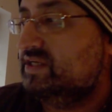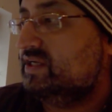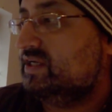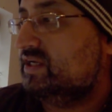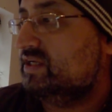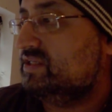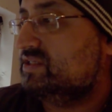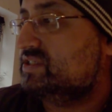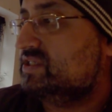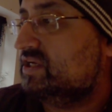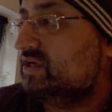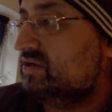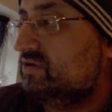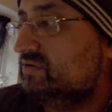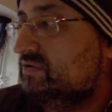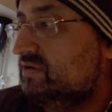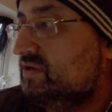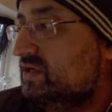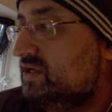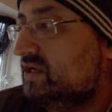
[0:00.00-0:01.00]
And
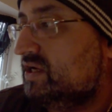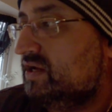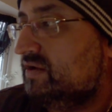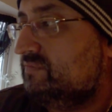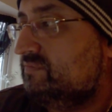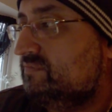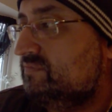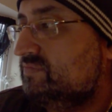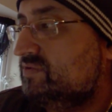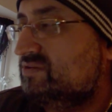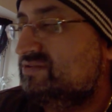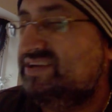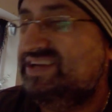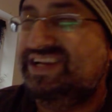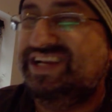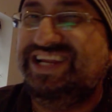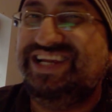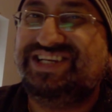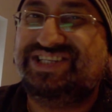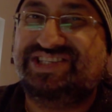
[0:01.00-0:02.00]
so, not
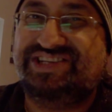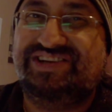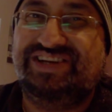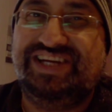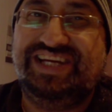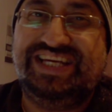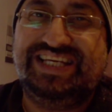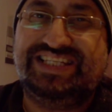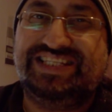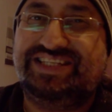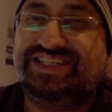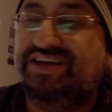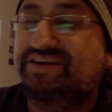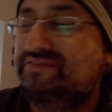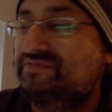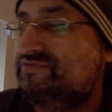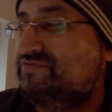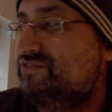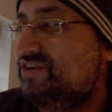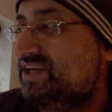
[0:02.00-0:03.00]
literally, so don't
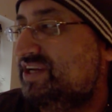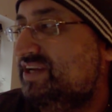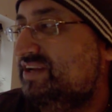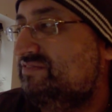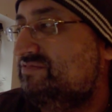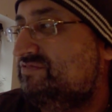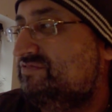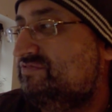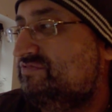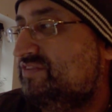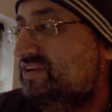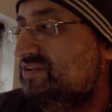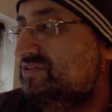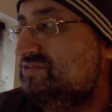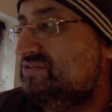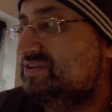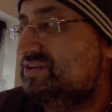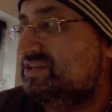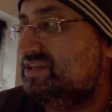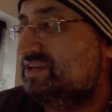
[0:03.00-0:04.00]
freaking
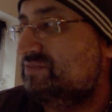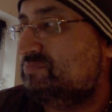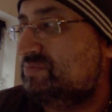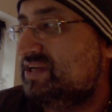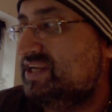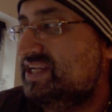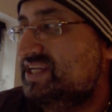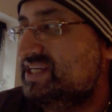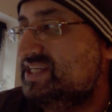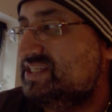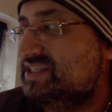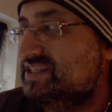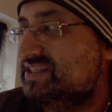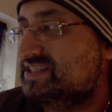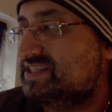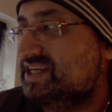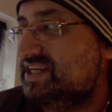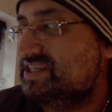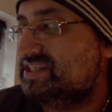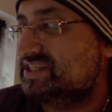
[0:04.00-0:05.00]
phone the police and
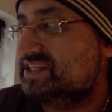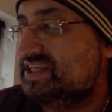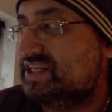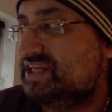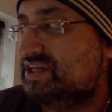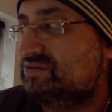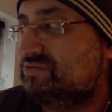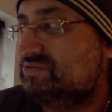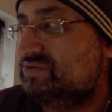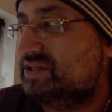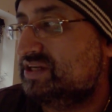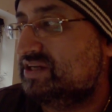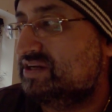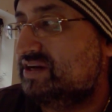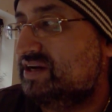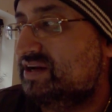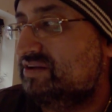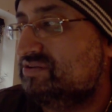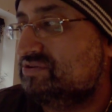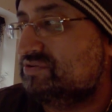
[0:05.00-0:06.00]
say he's going to kill the
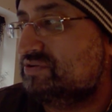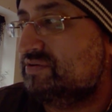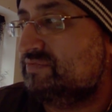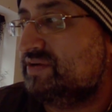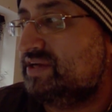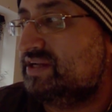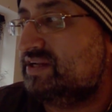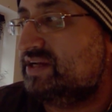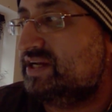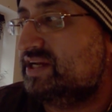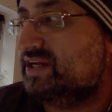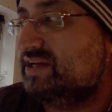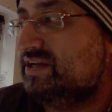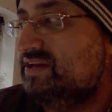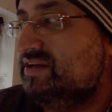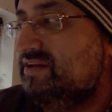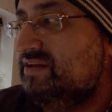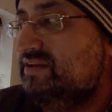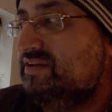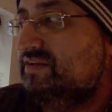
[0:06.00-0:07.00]
guy. I'm talking about like
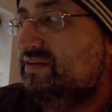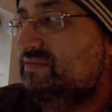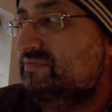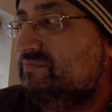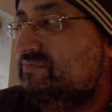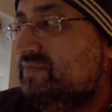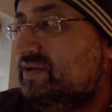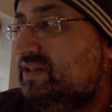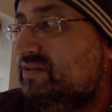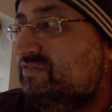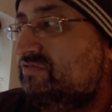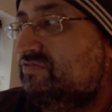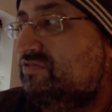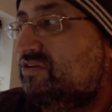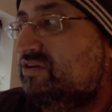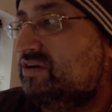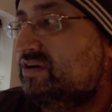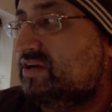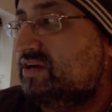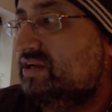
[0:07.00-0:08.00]

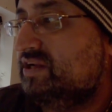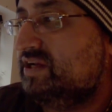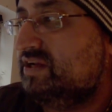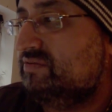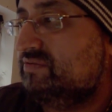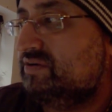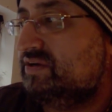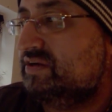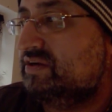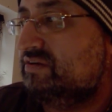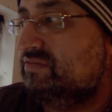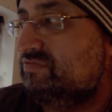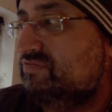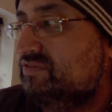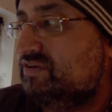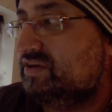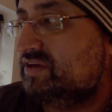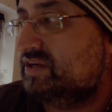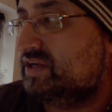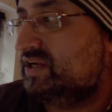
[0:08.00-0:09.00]
metaphorically, I'm going to go for
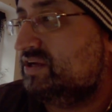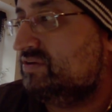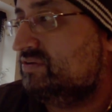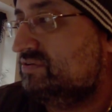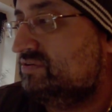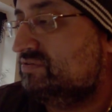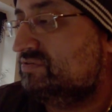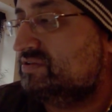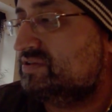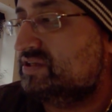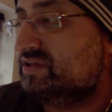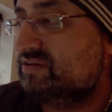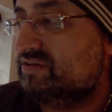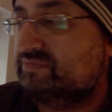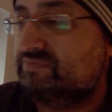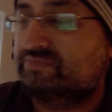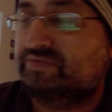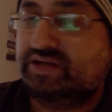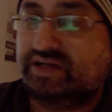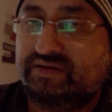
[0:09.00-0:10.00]
the kill, so
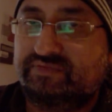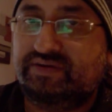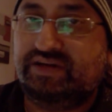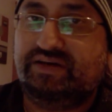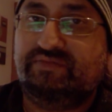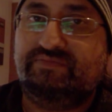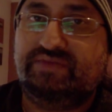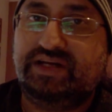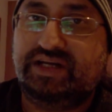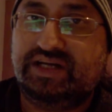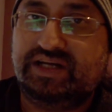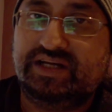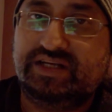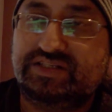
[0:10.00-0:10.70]
blah, blah, blah.